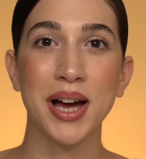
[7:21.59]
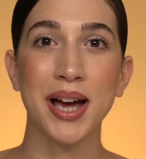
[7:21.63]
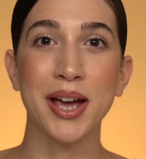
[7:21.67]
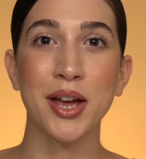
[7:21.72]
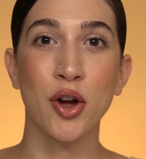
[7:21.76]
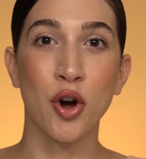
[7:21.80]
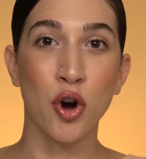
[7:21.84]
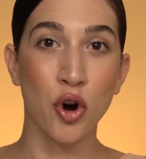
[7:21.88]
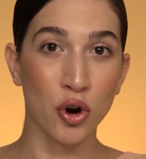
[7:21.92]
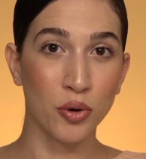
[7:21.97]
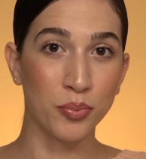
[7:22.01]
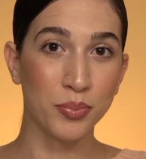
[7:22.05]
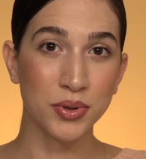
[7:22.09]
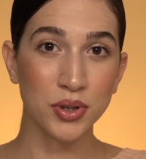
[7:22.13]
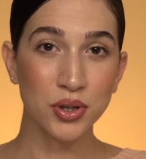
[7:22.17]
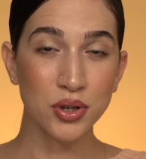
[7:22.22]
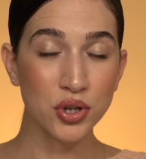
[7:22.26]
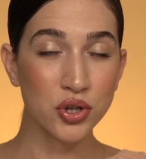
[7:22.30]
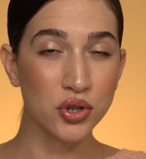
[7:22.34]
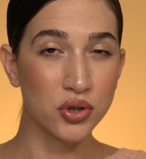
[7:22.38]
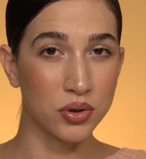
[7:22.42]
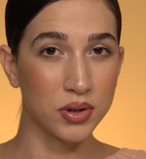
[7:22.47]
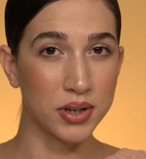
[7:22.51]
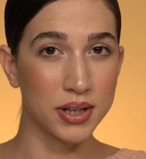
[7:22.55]
I hope you
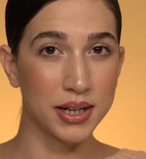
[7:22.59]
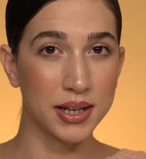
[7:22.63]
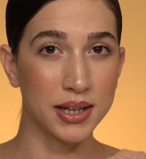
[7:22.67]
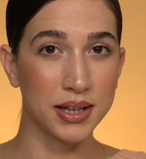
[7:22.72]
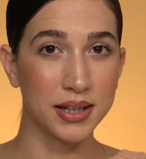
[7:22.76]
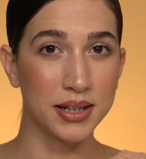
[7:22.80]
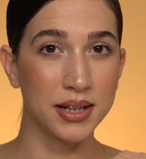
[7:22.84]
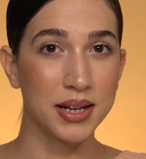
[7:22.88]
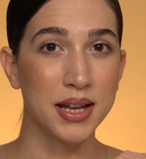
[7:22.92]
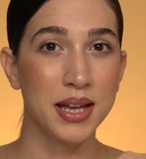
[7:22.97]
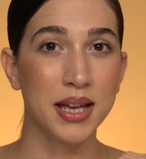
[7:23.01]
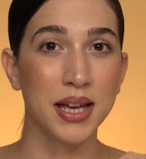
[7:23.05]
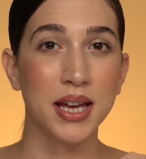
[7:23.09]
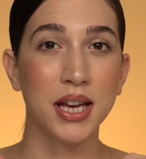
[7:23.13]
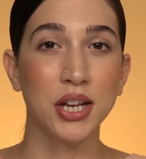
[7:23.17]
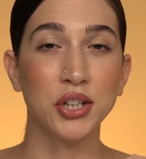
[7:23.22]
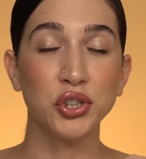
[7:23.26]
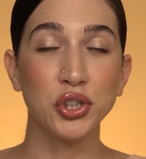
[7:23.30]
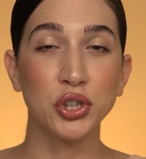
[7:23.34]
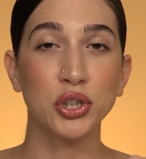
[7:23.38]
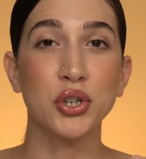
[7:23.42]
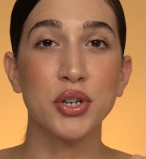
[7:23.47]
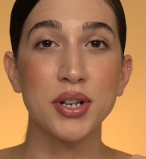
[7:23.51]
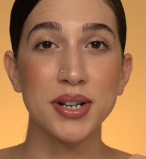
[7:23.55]
enjoyed it
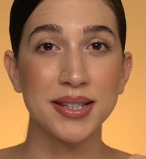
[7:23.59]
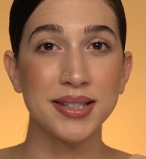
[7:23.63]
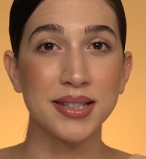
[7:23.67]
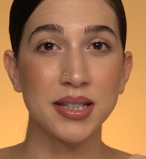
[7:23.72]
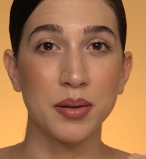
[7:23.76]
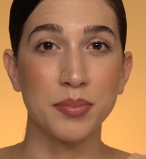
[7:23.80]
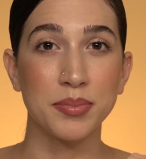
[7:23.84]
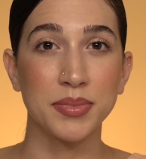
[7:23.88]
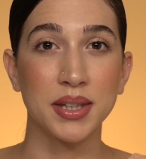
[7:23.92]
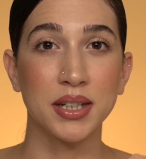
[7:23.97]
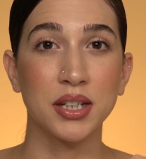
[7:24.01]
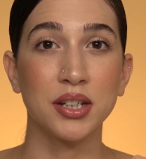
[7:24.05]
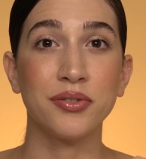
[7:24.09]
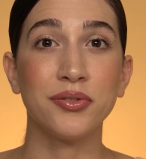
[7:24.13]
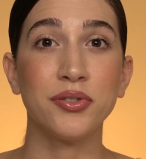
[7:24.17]
and you learned something.